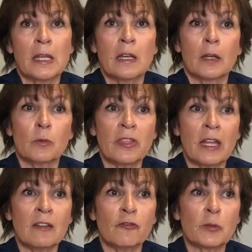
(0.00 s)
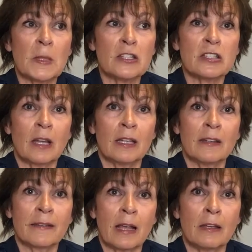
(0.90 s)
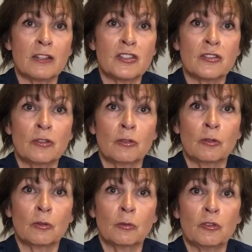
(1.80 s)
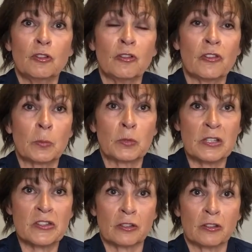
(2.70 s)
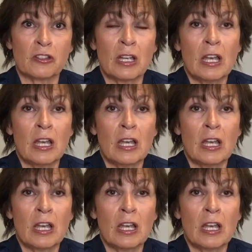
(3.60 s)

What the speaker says: And with that information, I decided to do some research.